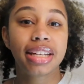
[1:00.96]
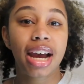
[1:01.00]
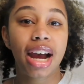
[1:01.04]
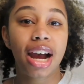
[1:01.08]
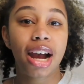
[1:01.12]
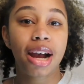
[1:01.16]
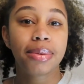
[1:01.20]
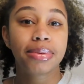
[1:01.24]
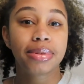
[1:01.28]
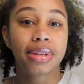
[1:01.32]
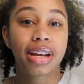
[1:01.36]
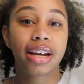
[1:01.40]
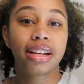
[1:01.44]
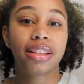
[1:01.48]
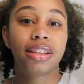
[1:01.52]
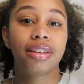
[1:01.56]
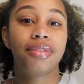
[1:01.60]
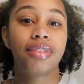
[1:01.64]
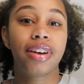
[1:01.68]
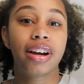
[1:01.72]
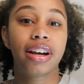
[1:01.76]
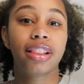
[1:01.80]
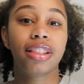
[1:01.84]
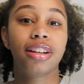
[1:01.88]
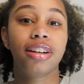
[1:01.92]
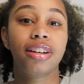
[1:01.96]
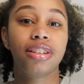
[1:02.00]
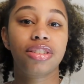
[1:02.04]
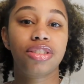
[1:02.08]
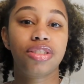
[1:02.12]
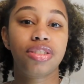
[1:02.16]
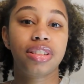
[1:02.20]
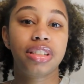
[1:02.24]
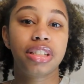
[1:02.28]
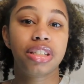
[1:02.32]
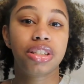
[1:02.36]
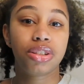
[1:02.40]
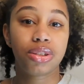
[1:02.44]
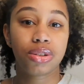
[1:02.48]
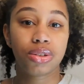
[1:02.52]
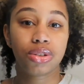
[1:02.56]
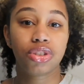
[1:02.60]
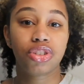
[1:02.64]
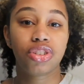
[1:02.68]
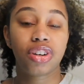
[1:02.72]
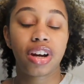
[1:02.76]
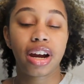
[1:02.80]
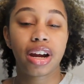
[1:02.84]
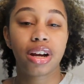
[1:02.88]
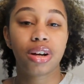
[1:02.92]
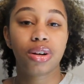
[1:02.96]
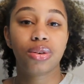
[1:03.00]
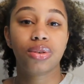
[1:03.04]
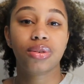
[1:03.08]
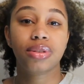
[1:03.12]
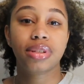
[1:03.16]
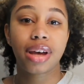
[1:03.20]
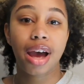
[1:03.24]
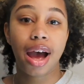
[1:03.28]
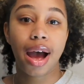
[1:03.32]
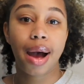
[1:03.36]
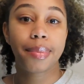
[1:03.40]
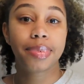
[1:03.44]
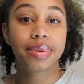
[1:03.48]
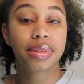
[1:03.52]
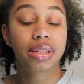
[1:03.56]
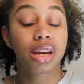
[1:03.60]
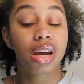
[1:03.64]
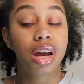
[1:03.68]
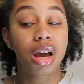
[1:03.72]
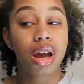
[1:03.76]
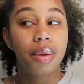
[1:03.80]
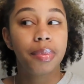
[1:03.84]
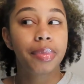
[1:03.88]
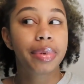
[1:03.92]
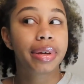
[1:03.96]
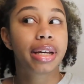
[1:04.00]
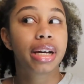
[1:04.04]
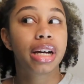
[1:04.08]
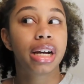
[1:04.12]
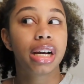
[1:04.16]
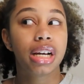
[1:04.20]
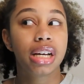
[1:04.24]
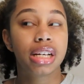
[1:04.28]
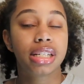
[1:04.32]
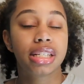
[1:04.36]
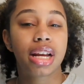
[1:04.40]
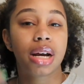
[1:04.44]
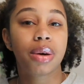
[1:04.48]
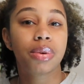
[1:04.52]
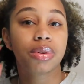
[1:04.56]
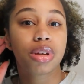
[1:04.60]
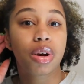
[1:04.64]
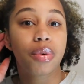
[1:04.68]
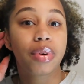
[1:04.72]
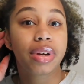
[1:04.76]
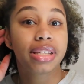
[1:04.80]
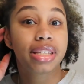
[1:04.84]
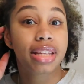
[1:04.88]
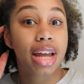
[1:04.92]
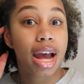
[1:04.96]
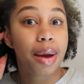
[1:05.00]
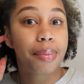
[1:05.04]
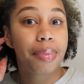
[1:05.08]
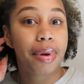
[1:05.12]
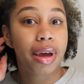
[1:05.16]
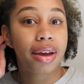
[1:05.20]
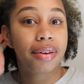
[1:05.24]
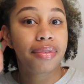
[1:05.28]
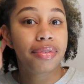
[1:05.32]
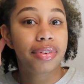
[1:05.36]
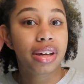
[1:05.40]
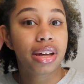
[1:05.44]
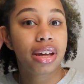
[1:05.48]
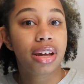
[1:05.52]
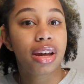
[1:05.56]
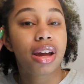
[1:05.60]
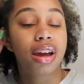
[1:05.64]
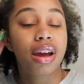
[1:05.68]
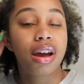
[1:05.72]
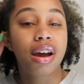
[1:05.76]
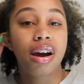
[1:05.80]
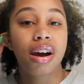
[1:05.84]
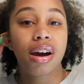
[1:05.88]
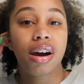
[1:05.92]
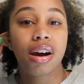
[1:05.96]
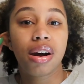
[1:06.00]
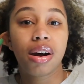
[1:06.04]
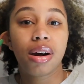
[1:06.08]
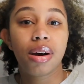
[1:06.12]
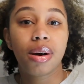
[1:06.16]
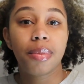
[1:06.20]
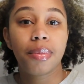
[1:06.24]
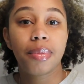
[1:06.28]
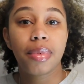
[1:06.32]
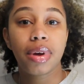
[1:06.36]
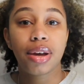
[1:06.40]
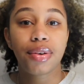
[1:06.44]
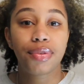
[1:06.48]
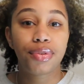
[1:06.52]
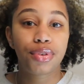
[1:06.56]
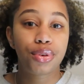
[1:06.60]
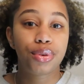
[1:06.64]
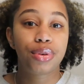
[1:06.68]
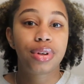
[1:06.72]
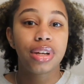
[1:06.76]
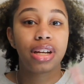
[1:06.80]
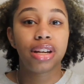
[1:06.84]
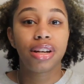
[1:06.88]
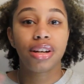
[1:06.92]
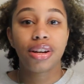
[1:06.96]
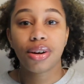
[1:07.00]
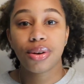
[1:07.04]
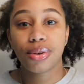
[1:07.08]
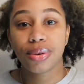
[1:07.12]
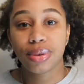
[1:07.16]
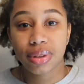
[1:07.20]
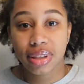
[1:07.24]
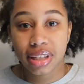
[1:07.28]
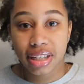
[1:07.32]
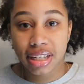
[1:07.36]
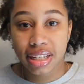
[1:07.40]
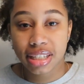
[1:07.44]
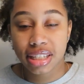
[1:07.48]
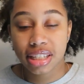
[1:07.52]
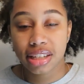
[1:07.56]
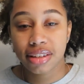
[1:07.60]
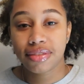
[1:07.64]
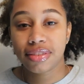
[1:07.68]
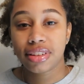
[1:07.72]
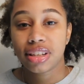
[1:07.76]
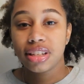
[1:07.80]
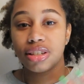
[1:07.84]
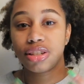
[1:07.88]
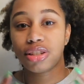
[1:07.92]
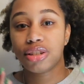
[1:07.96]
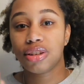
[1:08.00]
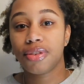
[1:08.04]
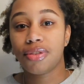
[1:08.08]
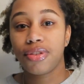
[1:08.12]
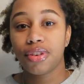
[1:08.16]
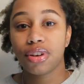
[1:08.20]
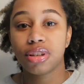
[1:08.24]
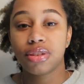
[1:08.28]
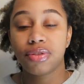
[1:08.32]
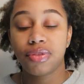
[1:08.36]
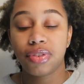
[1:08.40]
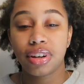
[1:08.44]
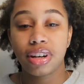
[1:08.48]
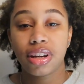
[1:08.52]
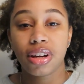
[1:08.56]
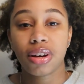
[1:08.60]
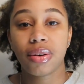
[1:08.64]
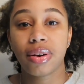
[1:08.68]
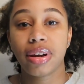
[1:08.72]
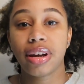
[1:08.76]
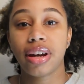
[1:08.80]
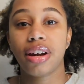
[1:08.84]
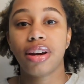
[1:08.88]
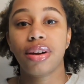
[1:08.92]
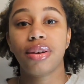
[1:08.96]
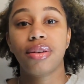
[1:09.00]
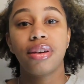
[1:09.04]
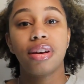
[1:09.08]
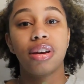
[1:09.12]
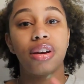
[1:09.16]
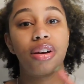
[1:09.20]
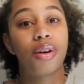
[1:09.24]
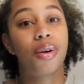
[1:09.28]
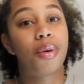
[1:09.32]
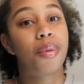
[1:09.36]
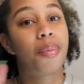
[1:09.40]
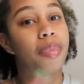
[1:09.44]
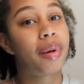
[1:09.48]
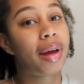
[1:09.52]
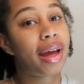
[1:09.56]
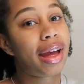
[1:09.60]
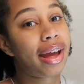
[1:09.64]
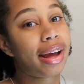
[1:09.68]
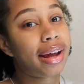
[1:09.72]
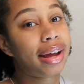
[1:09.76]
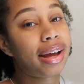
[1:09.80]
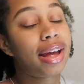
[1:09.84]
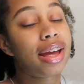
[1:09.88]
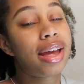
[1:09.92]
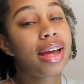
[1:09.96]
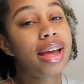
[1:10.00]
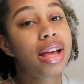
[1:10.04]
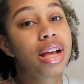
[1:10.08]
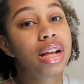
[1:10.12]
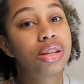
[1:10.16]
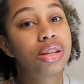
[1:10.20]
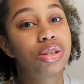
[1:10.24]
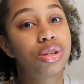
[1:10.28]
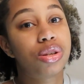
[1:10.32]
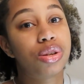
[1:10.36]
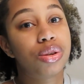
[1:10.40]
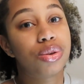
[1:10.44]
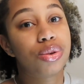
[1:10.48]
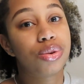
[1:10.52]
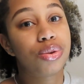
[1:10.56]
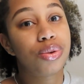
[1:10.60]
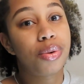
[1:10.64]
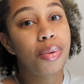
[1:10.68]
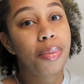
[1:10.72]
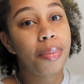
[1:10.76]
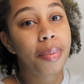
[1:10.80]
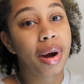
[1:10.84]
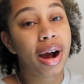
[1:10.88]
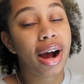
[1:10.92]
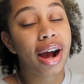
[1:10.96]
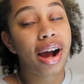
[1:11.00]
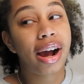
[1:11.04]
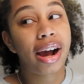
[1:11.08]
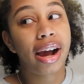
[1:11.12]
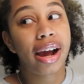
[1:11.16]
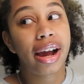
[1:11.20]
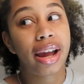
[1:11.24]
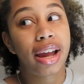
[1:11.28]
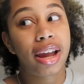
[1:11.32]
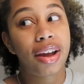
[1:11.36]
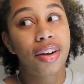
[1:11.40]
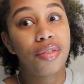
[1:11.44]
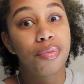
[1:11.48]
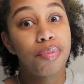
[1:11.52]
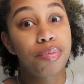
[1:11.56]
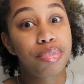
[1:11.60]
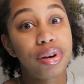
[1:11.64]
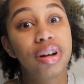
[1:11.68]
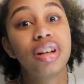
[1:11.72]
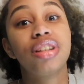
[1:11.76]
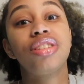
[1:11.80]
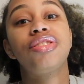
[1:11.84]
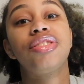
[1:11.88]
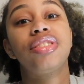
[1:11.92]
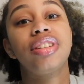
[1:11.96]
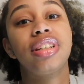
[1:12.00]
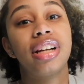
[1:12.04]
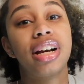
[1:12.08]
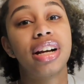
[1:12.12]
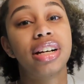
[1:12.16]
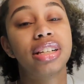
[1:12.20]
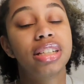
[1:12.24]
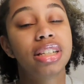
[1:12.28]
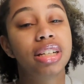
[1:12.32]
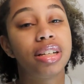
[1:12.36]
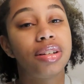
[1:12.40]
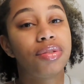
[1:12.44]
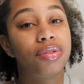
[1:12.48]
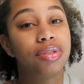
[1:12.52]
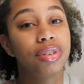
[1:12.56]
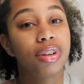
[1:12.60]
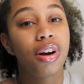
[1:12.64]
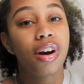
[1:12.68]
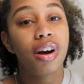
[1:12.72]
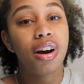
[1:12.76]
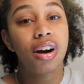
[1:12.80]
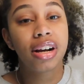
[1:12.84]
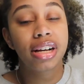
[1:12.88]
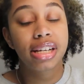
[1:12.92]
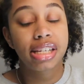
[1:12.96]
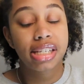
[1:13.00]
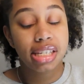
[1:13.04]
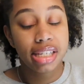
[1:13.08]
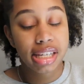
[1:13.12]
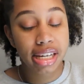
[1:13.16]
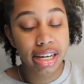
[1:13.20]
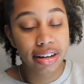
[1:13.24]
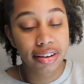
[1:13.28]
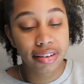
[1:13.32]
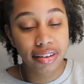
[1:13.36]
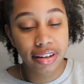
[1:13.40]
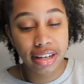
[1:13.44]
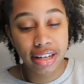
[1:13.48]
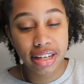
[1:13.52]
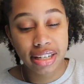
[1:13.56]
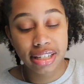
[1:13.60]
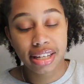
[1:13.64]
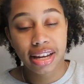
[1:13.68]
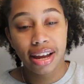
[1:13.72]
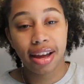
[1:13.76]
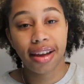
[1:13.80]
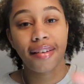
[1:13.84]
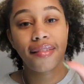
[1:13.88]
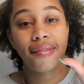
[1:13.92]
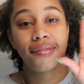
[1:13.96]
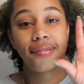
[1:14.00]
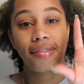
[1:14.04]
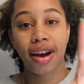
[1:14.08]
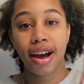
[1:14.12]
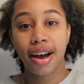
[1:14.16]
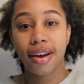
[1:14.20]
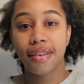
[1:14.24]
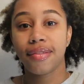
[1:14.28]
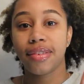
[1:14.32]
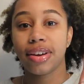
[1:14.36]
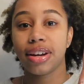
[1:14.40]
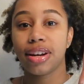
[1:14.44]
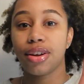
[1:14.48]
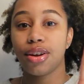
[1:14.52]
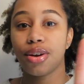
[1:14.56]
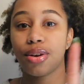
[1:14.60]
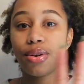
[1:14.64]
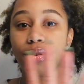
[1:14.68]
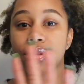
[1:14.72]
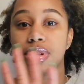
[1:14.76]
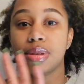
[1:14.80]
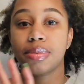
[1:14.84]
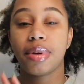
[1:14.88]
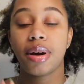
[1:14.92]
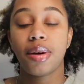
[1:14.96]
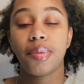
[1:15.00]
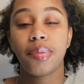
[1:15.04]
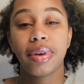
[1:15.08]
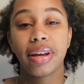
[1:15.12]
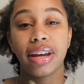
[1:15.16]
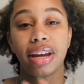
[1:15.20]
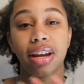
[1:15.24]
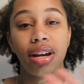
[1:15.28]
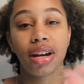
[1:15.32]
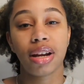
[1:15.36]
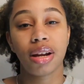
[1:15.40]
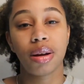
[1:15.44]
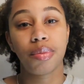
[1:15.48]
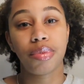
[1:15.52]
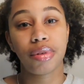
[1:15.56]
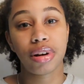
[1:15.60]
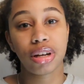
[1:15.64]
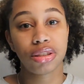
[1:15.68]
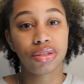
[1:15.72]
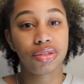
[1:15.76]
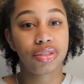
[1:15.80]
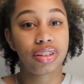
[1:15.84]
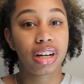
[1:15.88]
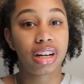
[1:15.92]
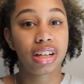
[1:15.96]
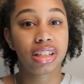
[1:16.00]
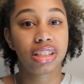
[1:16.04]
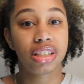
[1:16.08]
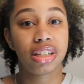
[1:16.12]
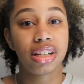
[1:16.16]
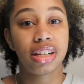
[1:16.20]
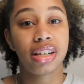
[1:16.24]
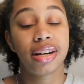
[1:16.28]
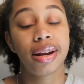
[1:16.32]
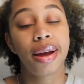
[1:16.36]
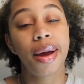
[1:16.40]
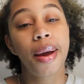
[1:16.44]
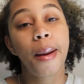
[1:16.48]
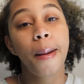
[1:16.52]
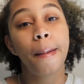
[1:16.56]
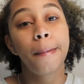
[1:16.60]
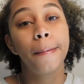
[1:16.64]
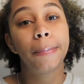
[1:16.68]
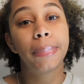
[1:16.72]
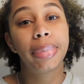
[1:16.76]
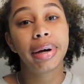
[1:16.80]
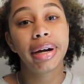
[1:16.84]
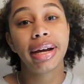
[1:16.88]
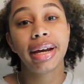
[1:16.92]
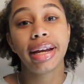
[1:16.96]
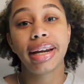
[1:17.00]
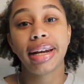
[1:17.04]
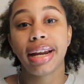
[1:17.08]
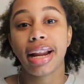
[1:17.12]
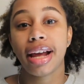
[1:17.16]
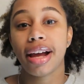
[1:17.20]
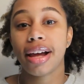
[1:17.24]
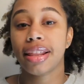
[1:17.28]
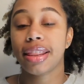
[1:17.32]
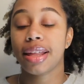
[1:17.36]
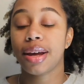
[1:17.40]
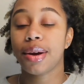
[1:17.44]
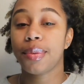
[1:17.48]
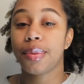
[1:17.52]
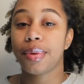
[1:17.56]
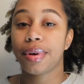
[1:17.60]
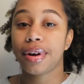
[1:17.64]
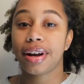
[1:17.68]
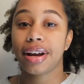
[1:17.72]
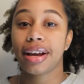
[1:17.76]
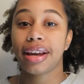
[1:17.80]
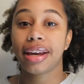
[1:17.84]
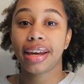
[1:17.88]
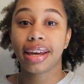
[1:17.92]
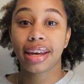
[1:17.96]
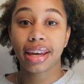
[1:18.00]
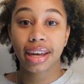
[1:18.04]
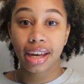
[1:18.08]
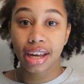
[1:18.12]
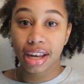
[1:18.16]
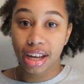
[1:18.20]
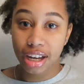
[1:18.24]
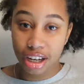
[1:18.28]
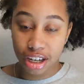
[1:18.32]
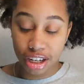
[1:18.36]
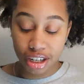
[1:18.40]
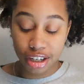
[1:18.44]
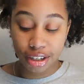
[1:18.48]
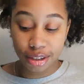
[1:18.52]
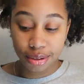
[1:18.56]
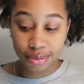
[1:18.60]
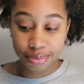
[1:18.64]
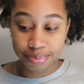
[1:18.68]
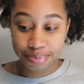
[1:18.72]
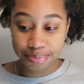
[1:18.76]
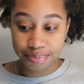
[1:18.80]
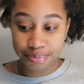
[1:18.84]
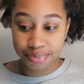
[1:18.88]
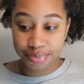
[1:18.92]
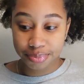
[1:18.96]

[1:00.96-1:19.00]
tops, like the regular traditional triangle tops because I was always top heavy. Um, if you didn't know this, if this is your first video here, you can go back to my breast reduction vlog series. I have five videos about me getting a breast reduction, but now that we're here,